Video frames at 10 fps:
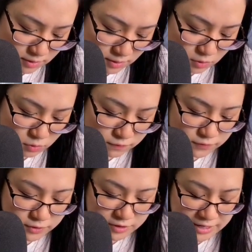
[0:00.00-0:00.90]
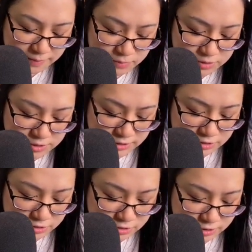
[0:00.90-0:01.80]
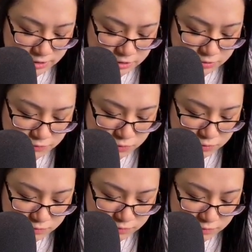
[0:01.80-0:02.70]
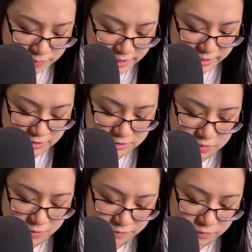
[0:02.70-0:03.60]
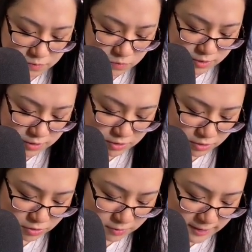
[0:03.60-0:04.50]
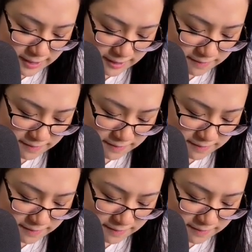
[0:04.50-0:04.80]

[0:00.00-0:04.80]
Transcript: over that particular interval from x going from 1 to 3,